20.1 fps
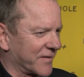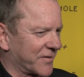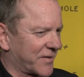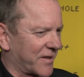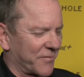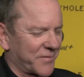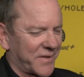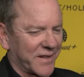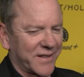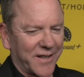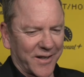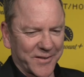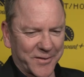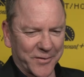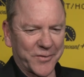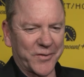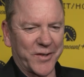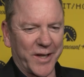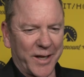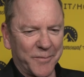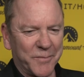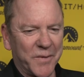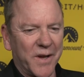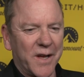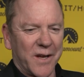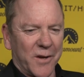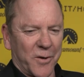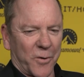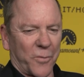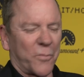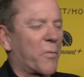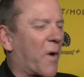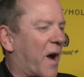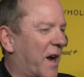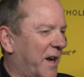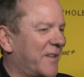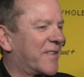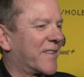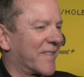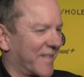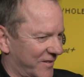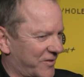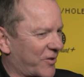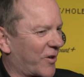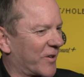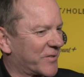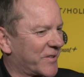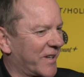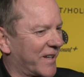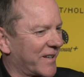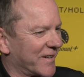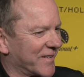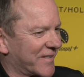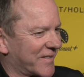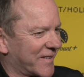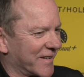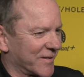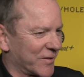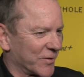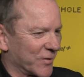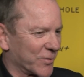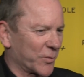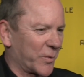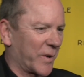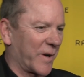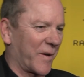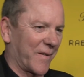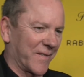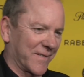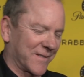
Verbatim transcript: If something doesn't seem right, trust that instinct as well.